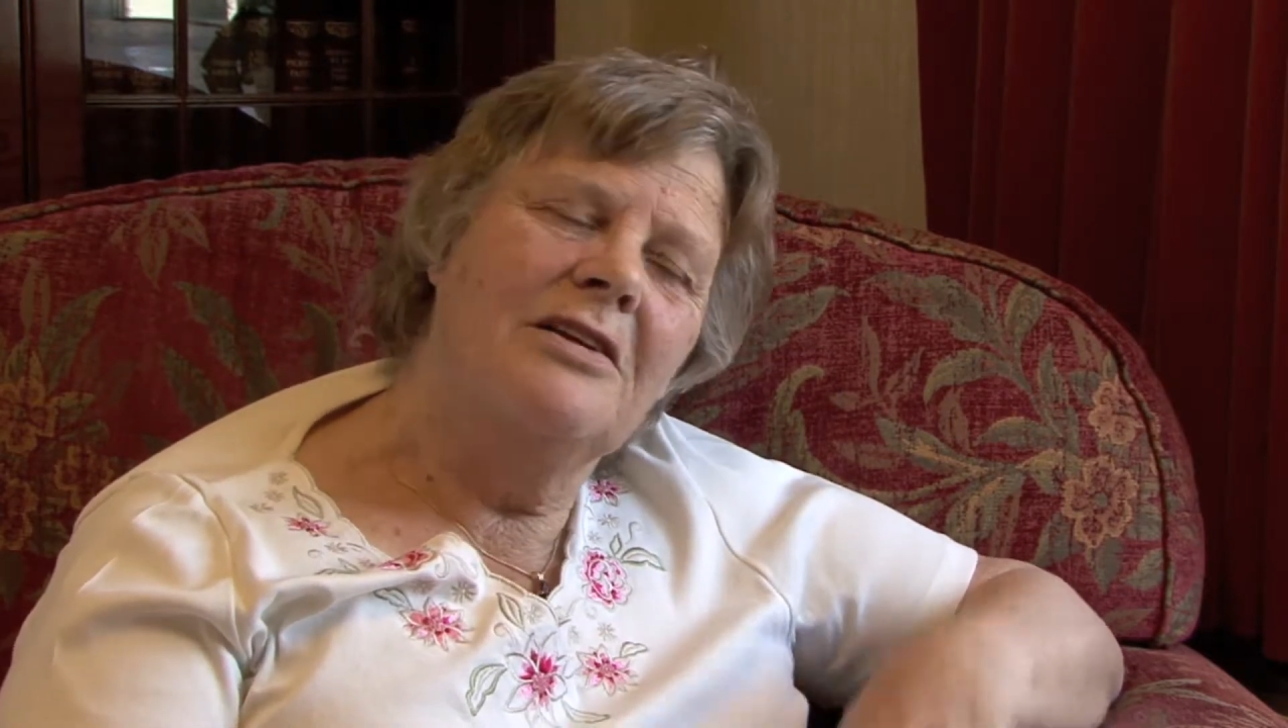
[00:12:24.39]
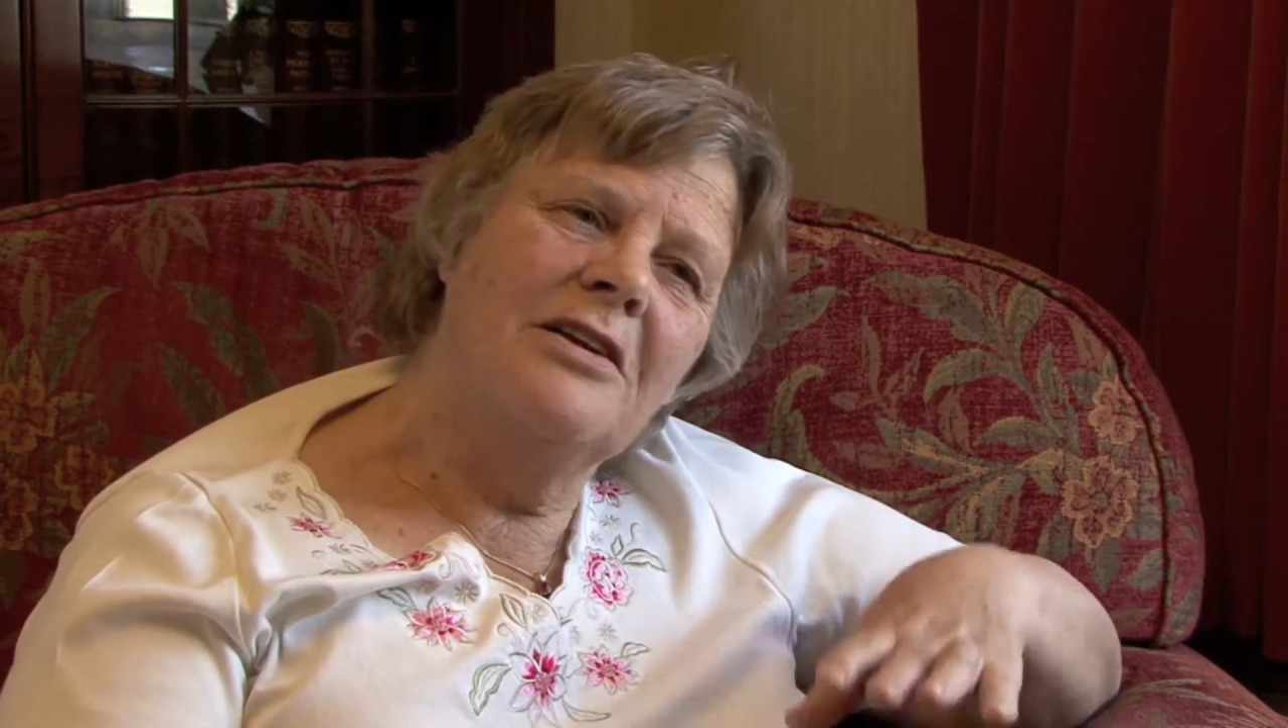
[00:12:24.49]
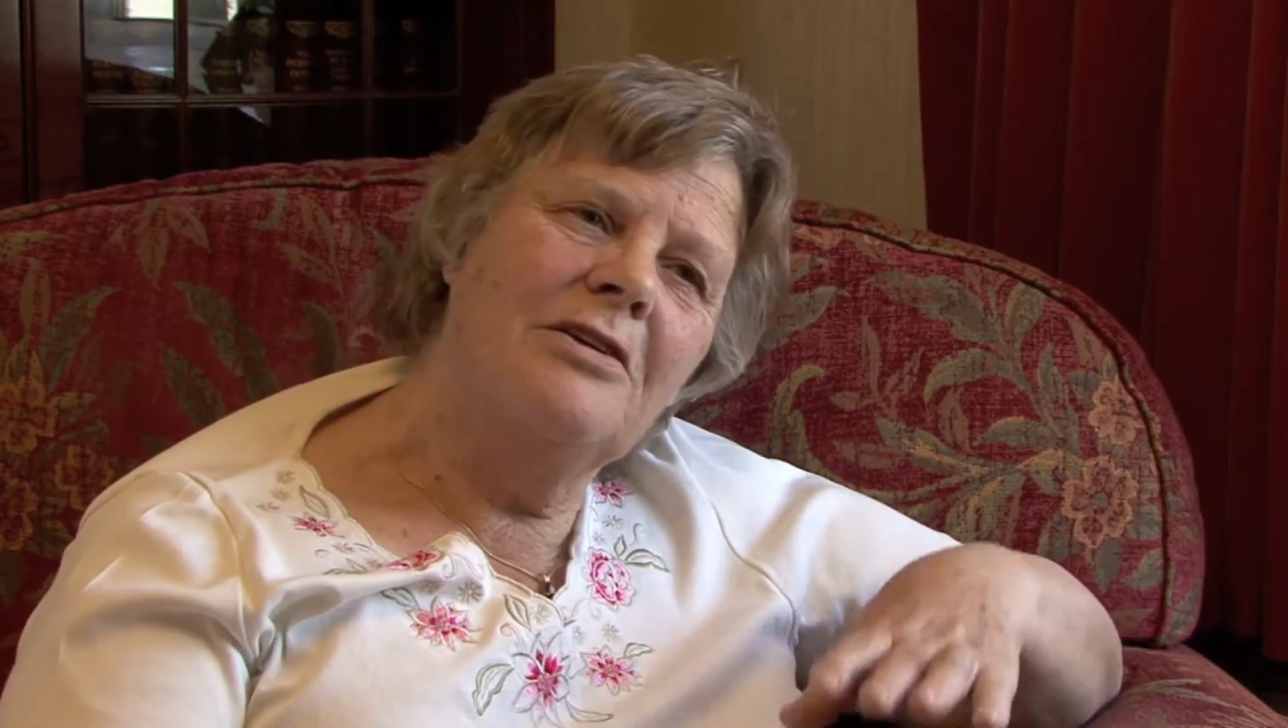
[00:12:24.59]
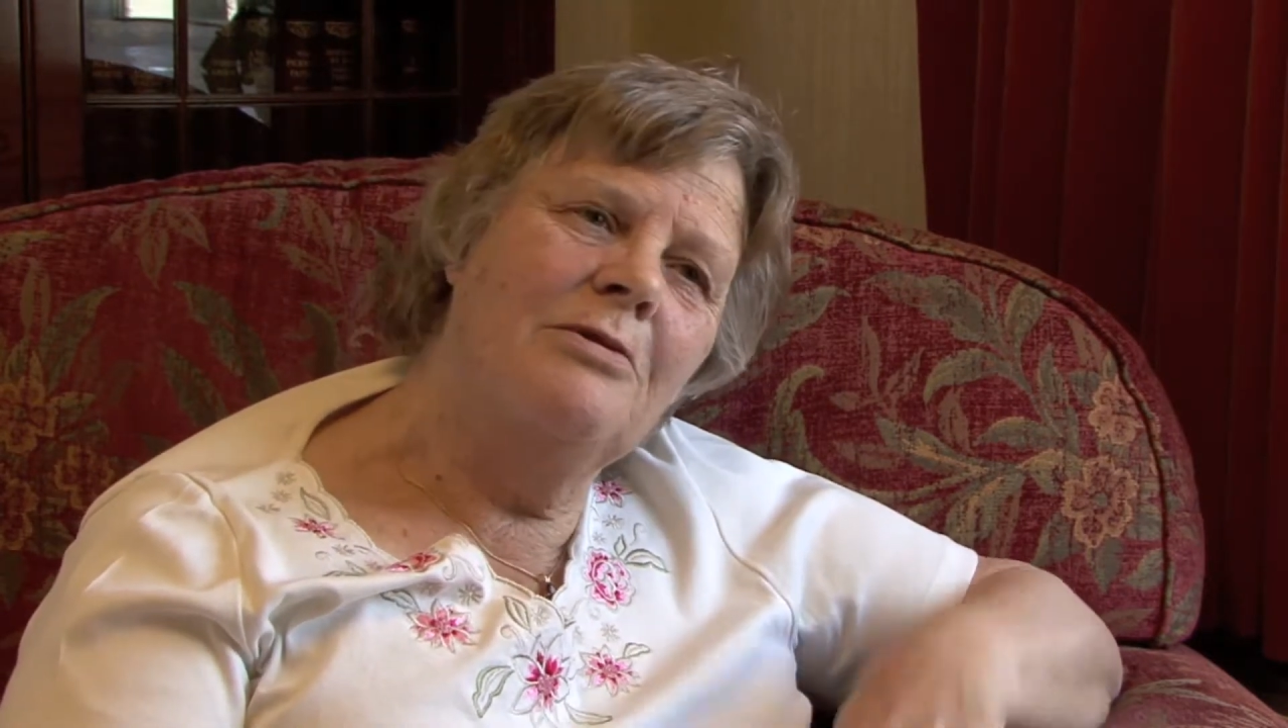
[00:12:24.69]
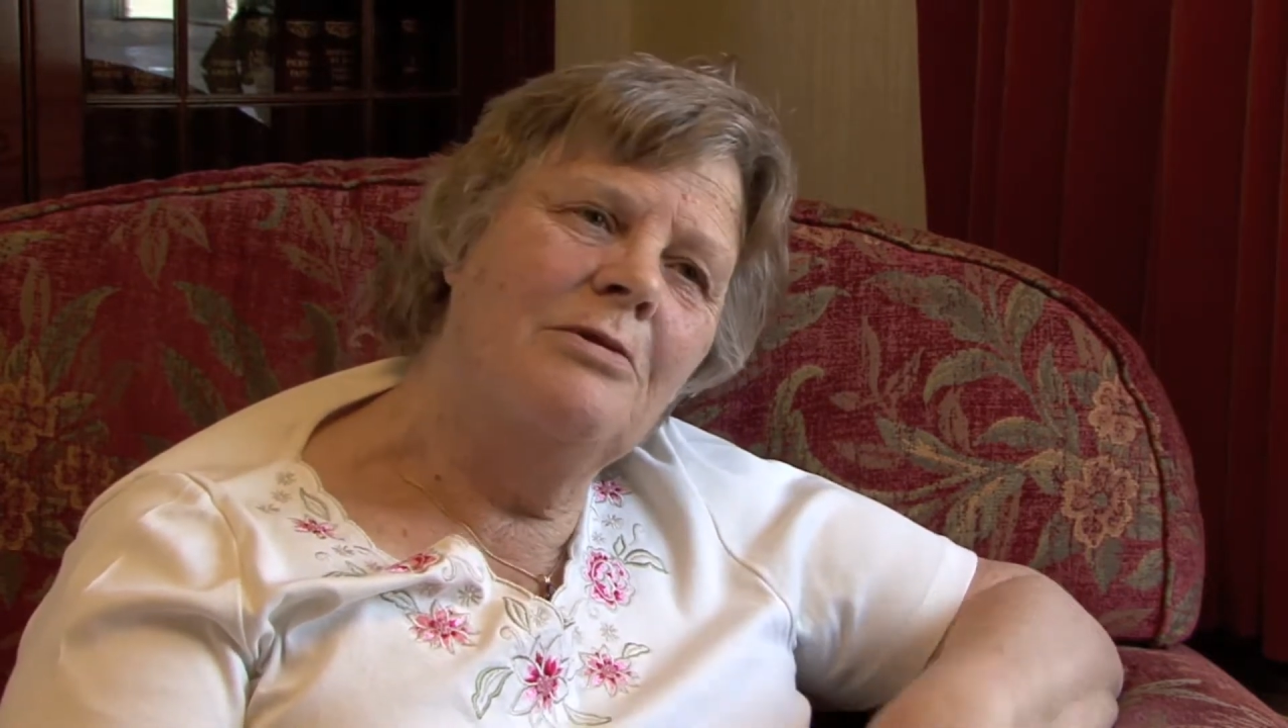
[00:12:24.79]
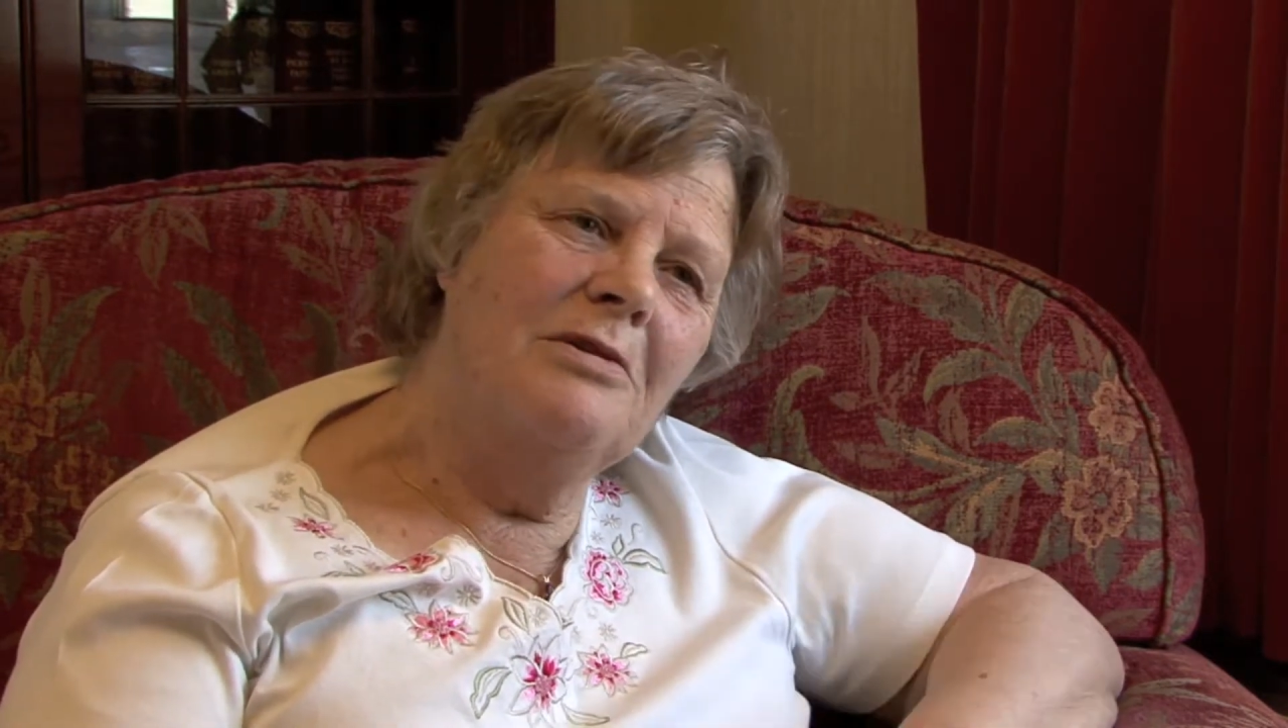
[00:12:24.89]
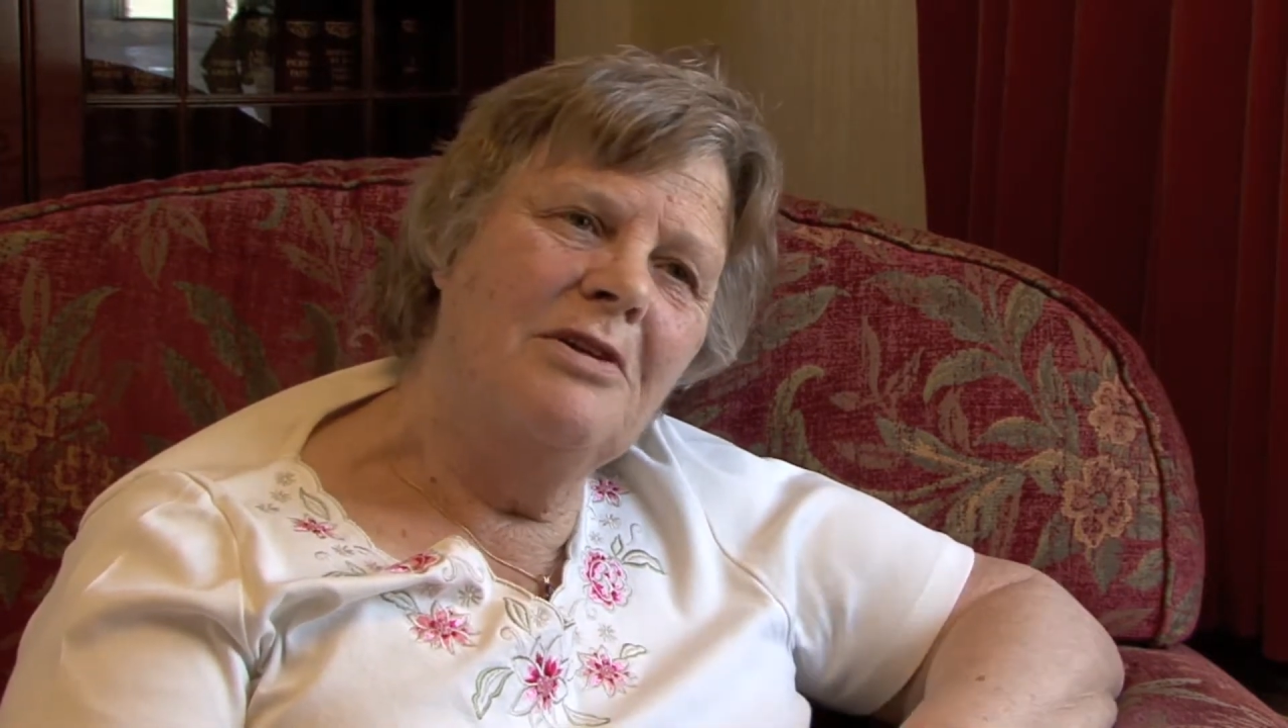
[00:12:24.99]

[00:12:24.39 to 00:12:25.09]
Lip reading: no